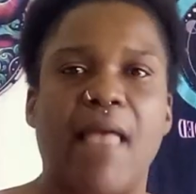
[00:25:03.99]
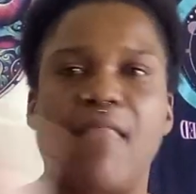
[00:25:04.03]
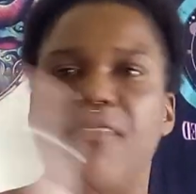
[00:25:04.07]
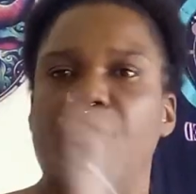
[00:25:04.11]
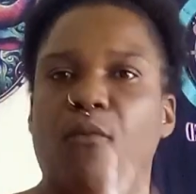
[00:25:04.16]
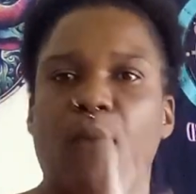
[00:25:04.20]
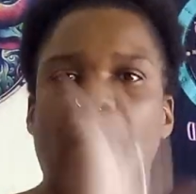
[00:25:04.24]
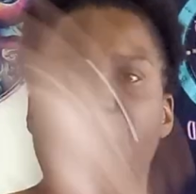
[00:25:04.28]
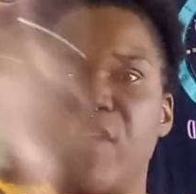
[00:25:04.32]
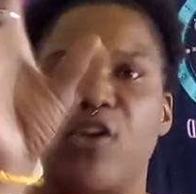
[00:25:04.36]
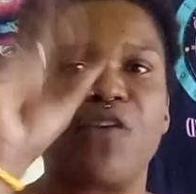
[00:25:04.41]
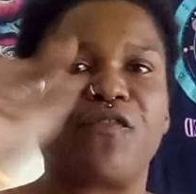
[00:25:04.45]

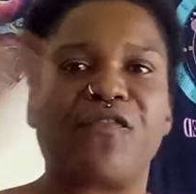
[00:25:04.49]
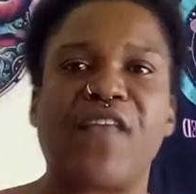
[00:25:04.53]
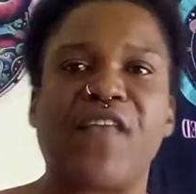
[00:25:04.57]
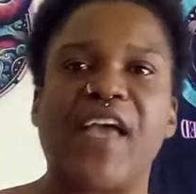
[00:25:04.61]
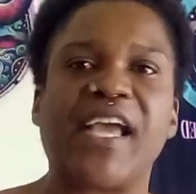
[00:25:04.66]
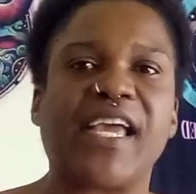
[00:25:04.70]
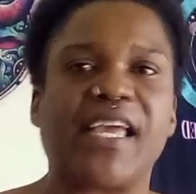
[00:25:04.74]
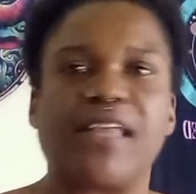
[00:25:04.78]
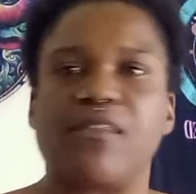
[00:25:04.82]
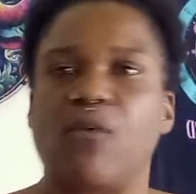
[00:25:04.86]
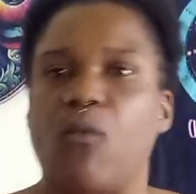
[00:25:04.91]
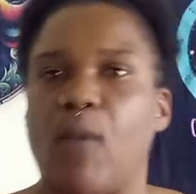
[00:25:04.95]
The way you're
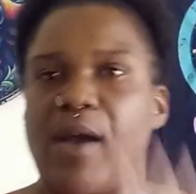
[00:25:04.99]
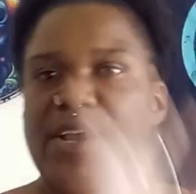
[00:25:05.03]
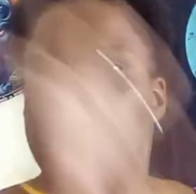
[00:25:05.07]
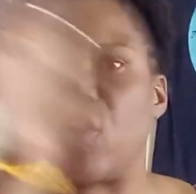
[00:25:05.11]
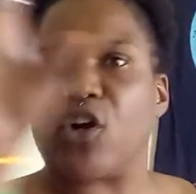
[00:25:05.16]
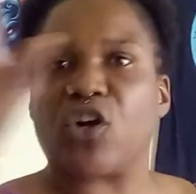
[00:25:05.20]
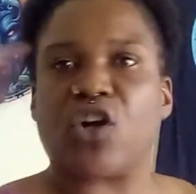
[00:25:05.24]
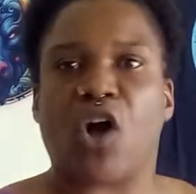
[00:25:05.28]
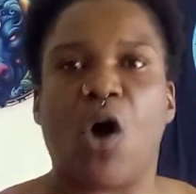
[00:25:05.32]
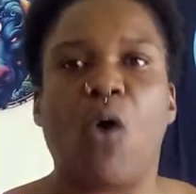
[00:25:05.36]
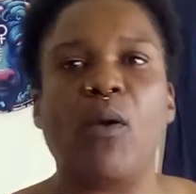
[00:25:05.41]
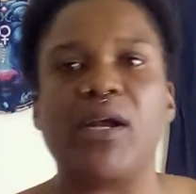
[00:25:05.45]
thinking, the way
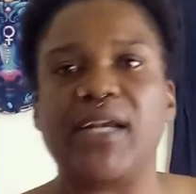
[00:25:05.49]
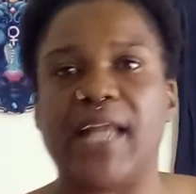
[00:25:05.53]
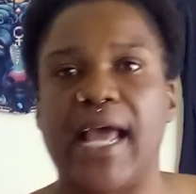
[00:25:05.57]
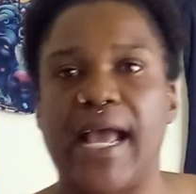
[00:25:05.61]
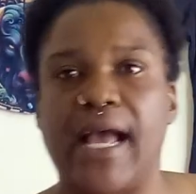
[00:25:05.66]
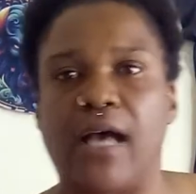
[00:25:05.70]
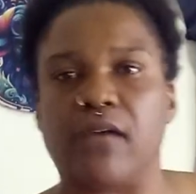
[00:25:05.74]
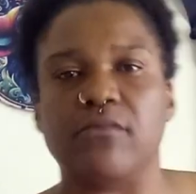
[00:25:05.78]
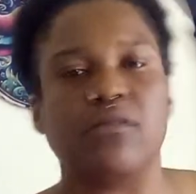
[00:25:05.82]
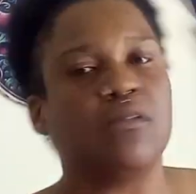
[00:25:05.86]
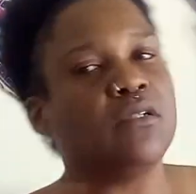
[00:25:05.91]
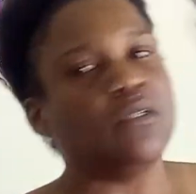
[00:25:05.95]
you're going
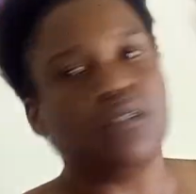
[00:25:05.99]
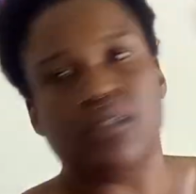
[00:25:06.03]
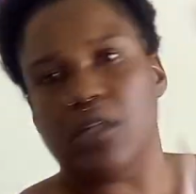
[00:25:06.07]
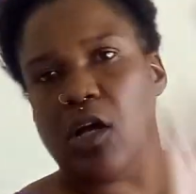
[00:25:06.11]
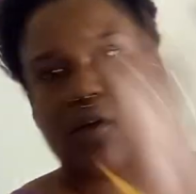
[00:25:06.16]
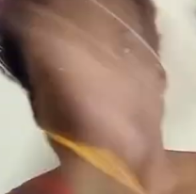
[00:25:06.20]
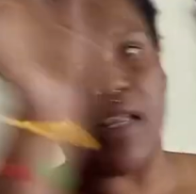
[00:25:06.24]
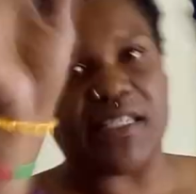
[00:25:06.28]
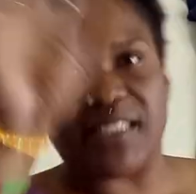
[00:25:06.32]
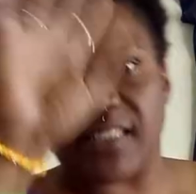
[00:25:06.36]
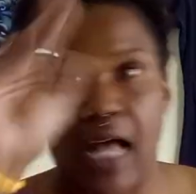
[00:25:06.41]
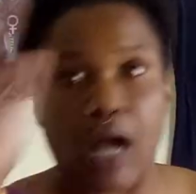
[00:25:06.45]
down,
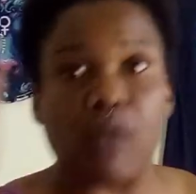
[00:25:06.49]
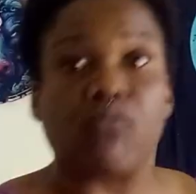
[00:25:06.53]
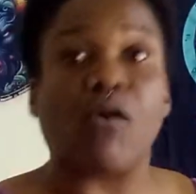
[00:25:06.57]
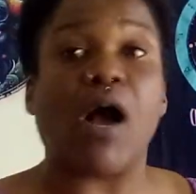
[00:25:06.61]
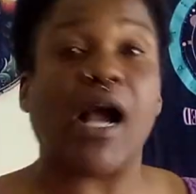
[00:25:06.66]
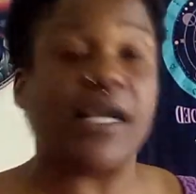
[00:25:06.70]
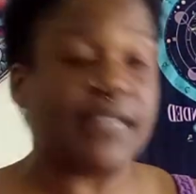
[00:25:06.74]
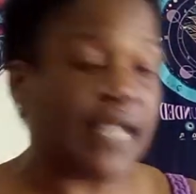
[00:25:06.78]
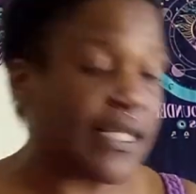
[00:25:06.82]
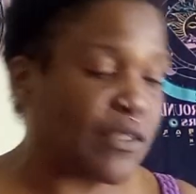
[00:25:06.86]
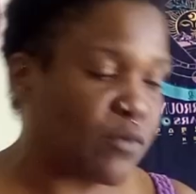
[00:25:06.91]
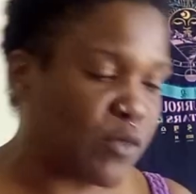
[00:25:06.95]
no, that's not
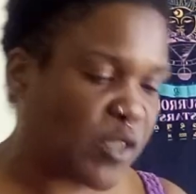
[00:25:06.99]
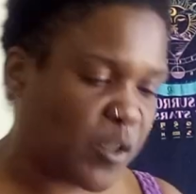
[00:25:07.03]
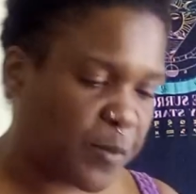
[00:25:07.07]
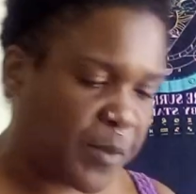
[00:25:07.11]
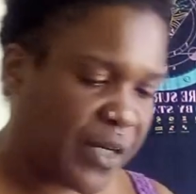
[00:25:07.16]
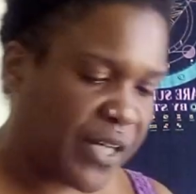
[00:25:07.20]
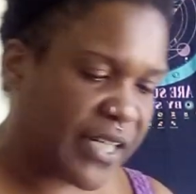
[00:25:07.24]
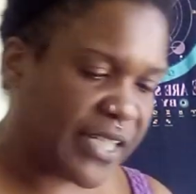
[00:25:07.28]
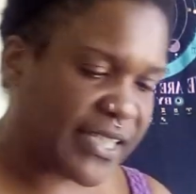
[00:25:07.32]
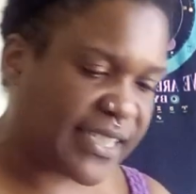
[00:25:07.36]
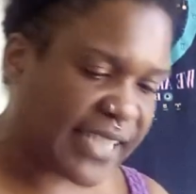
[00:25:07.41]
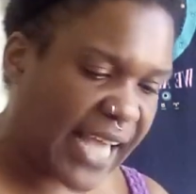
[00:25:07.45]
right. That's what
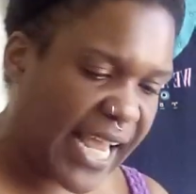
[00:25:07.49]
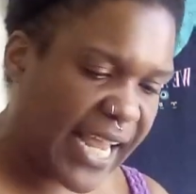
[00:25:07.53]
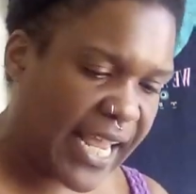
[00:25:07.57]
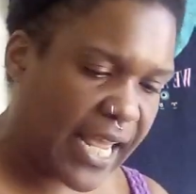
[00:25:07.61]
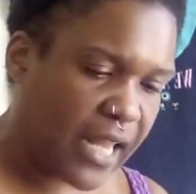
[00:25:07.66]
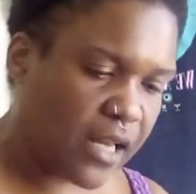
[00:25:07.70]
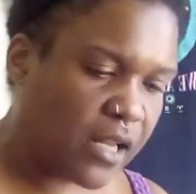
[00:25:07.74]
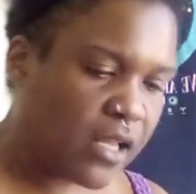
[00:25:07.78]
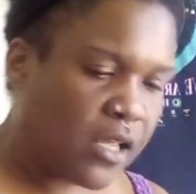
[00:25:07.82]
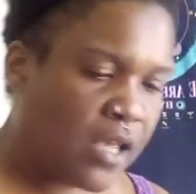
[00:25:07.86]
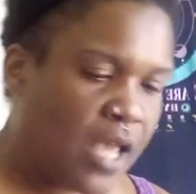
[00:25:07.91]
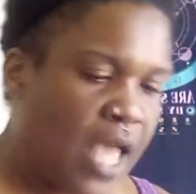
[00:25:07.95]
Spirit is
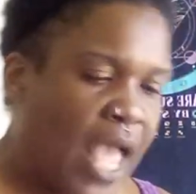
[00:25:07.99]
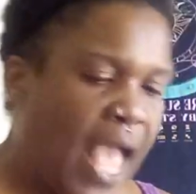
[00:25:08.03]
saying.